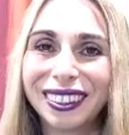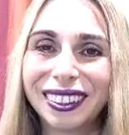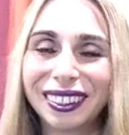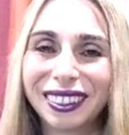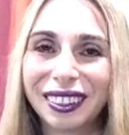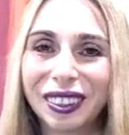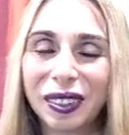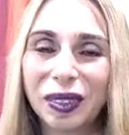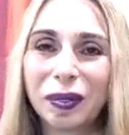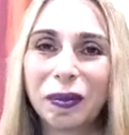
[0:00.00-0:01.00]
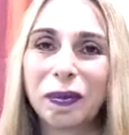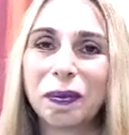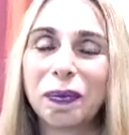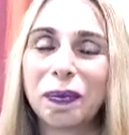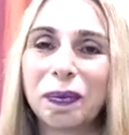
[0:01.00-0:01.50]

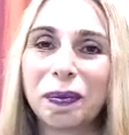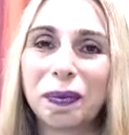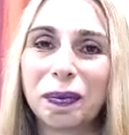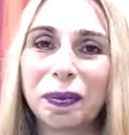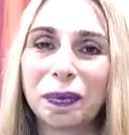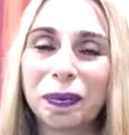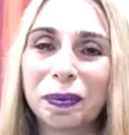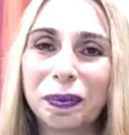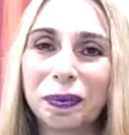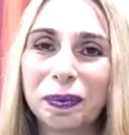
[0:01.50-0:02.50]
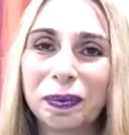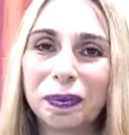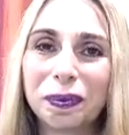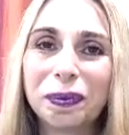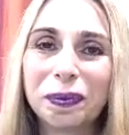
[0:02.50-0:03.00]

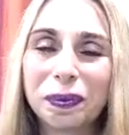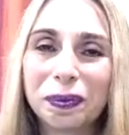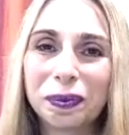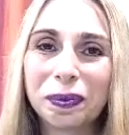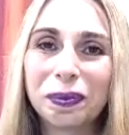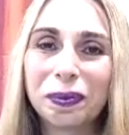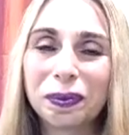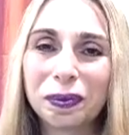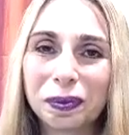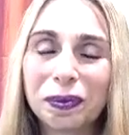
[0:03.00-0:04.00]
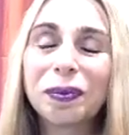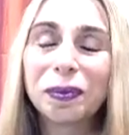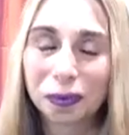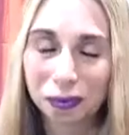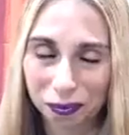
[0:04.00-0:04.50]

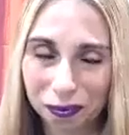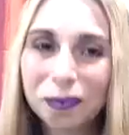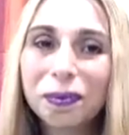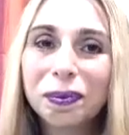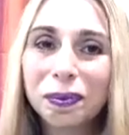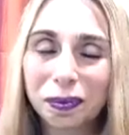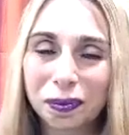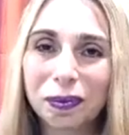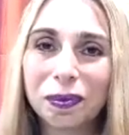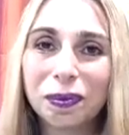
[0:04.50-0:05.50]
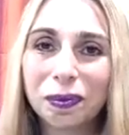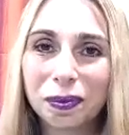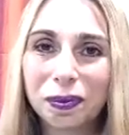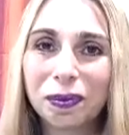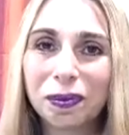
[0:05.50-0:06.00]

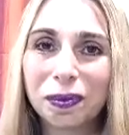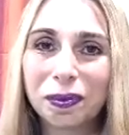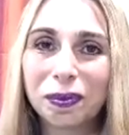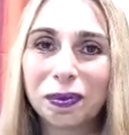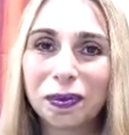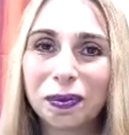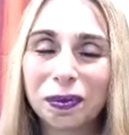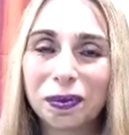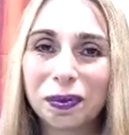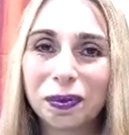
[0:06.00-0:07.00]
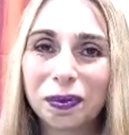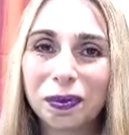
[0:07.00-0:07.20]
The person shown says nothing.